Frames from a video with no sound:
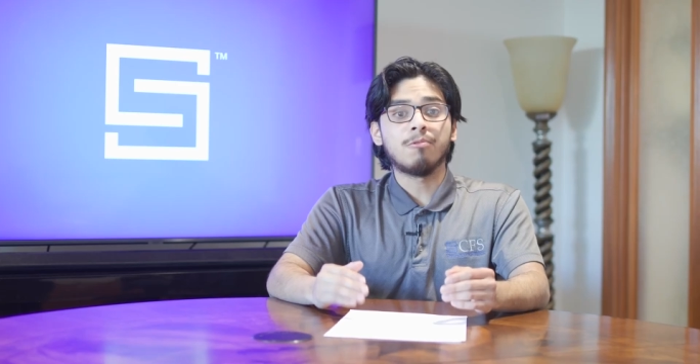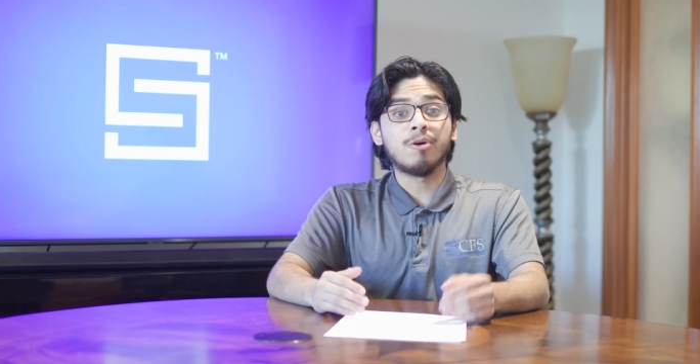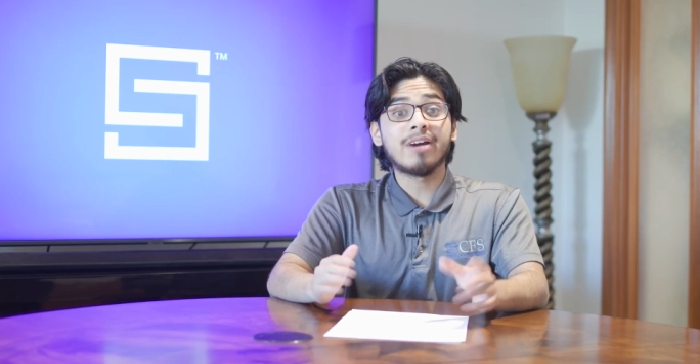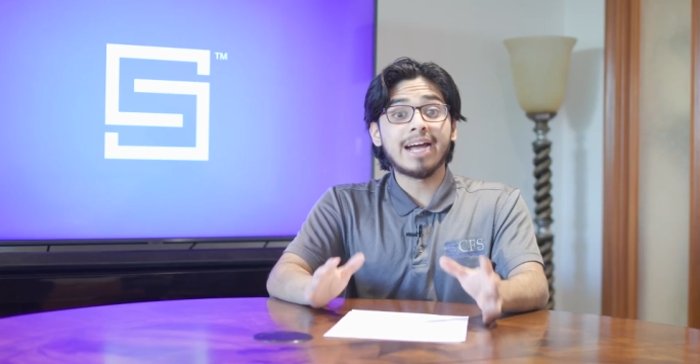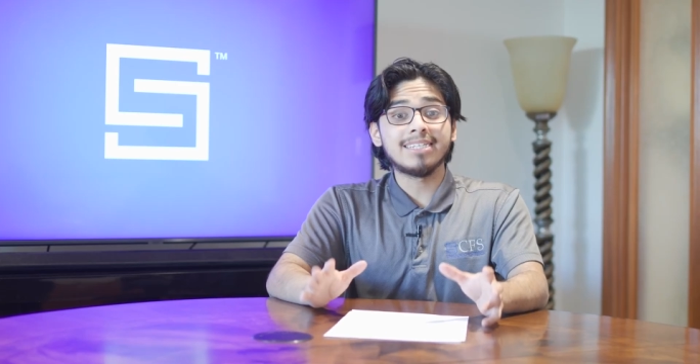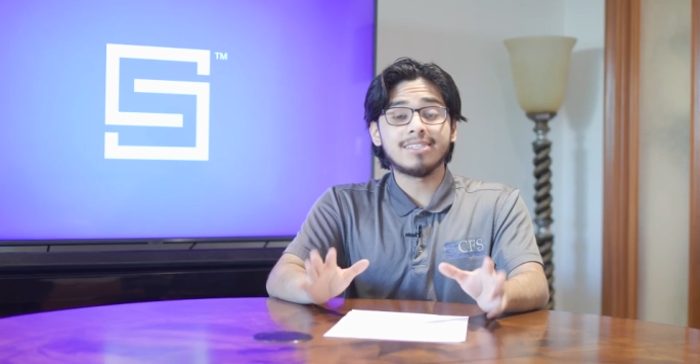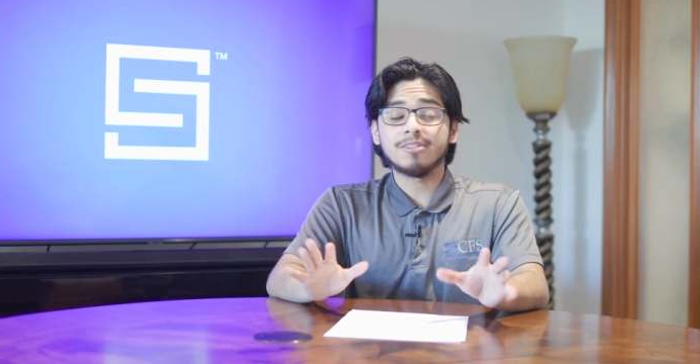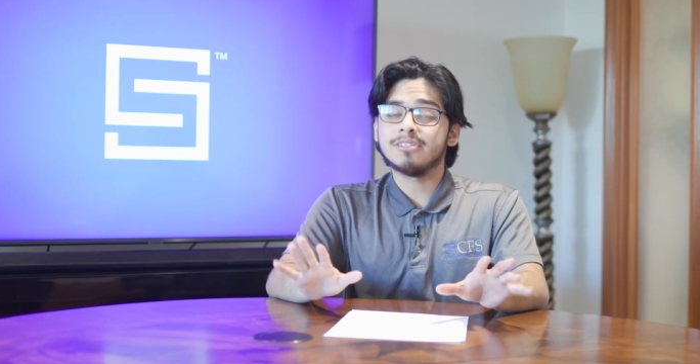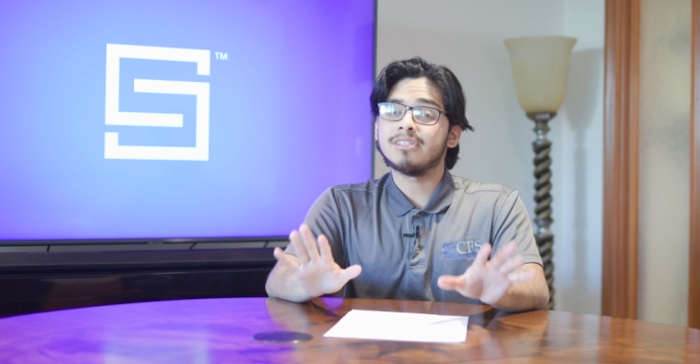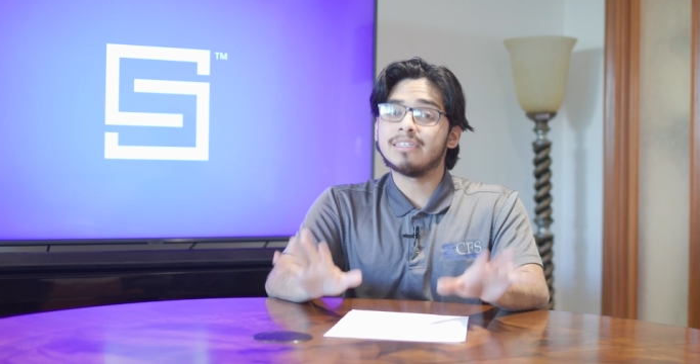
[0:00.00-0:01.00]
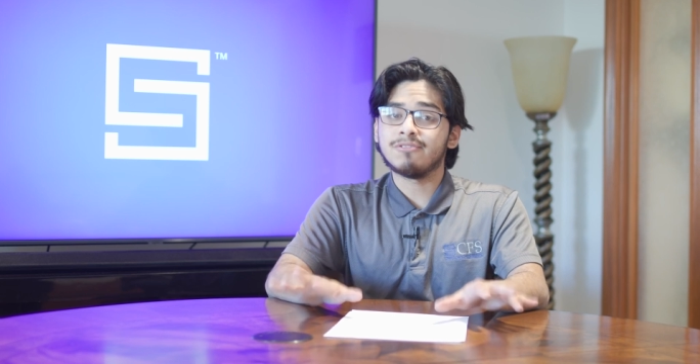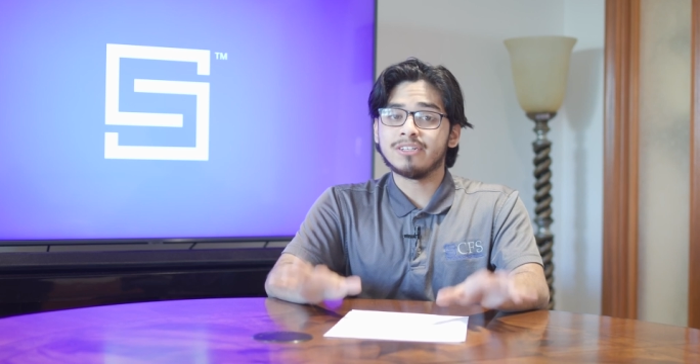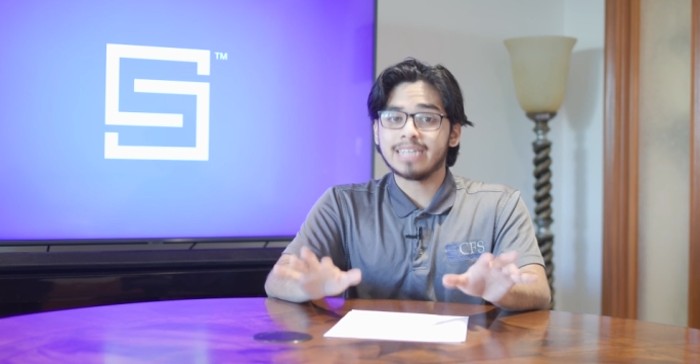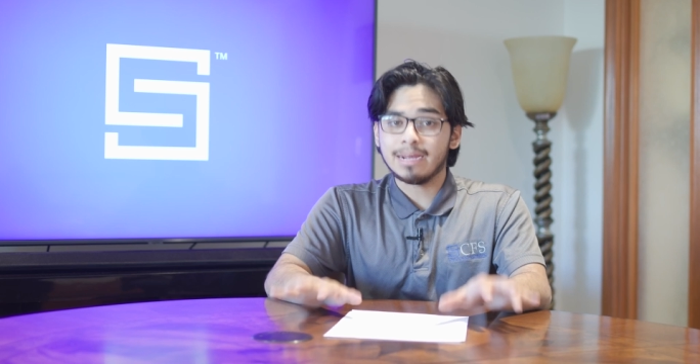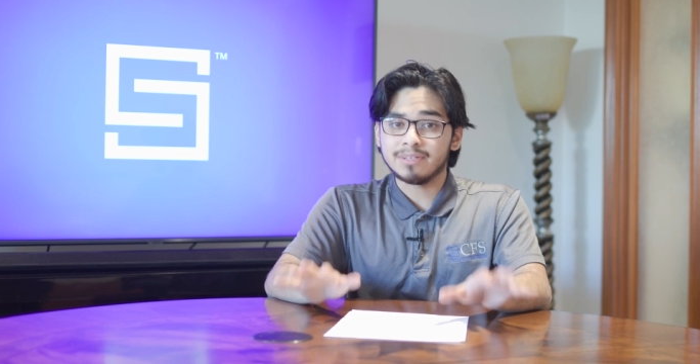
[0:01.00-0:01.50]
Well guys, those are the
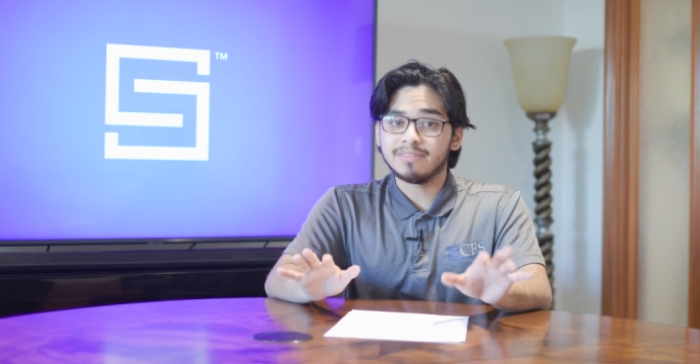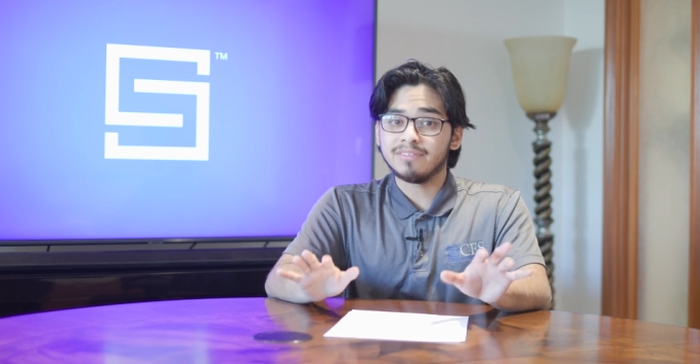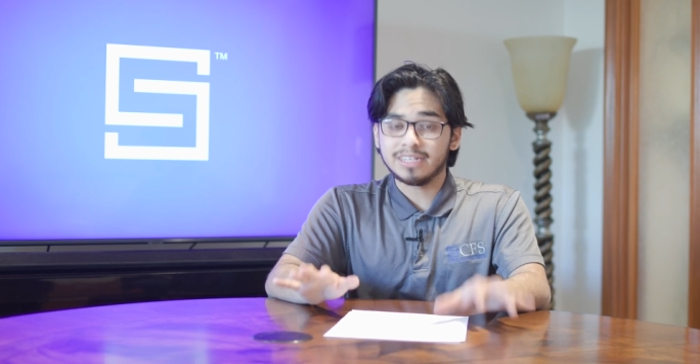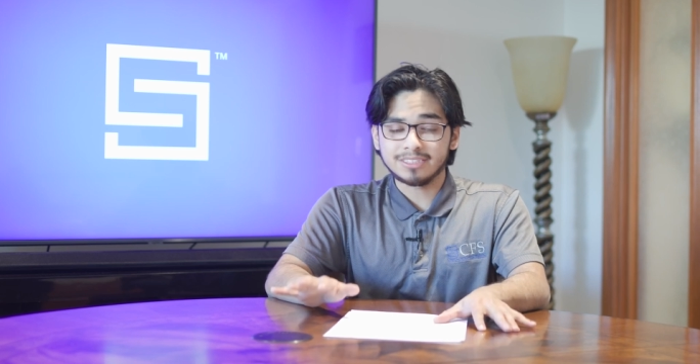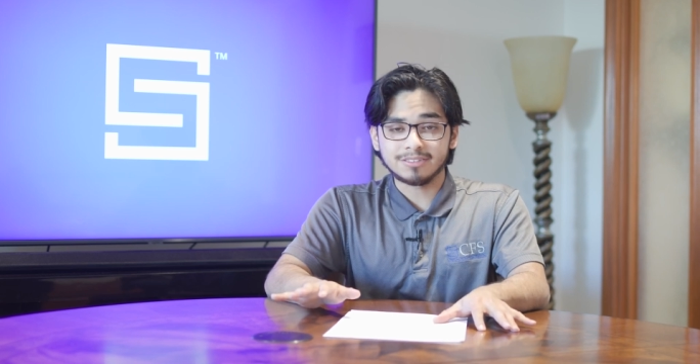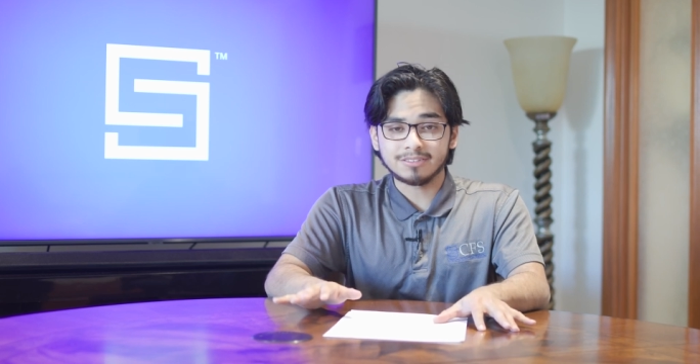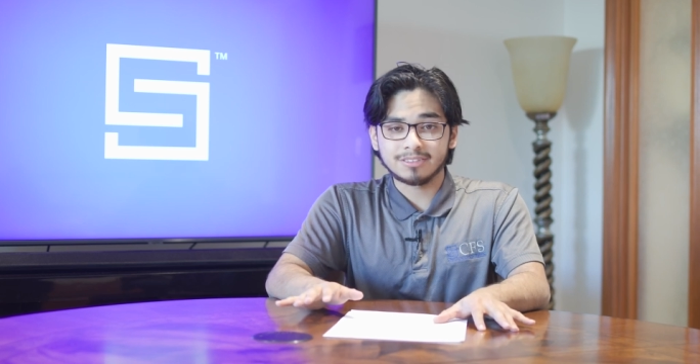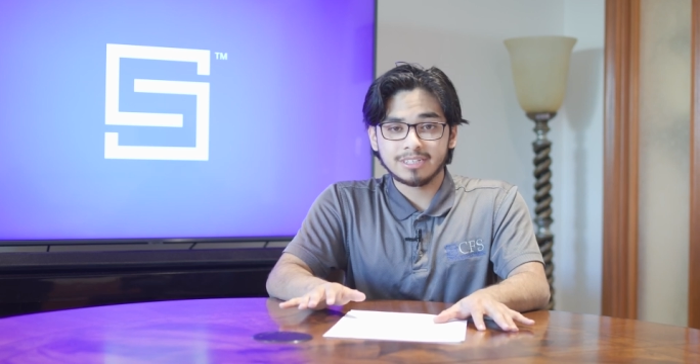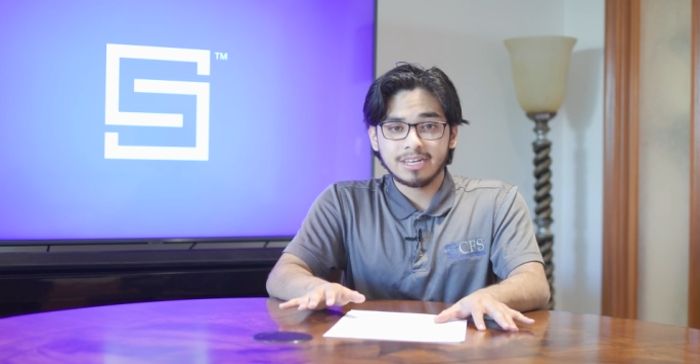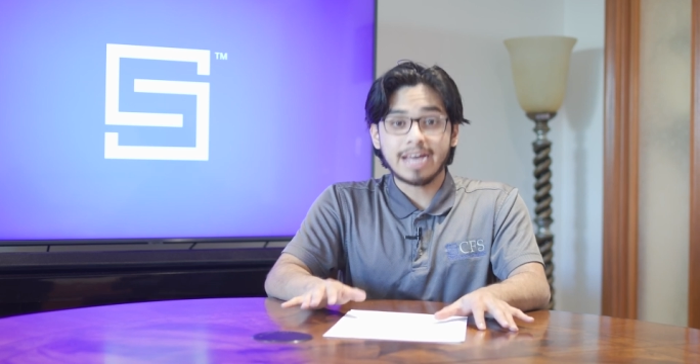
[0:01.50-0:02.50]
different types of investors.